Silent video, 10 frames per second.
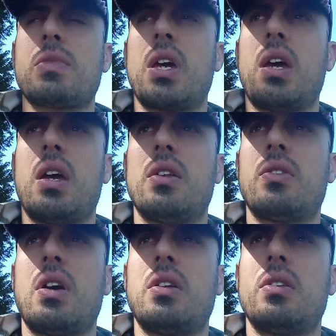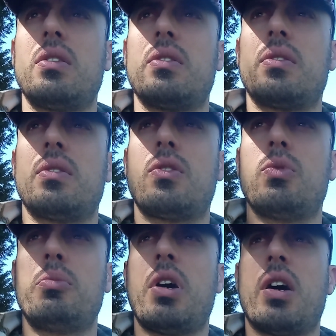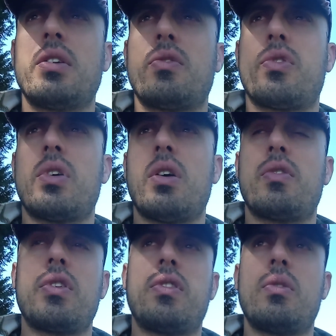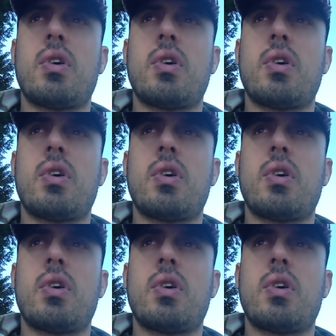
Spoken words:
and then it would be harder for, obviously,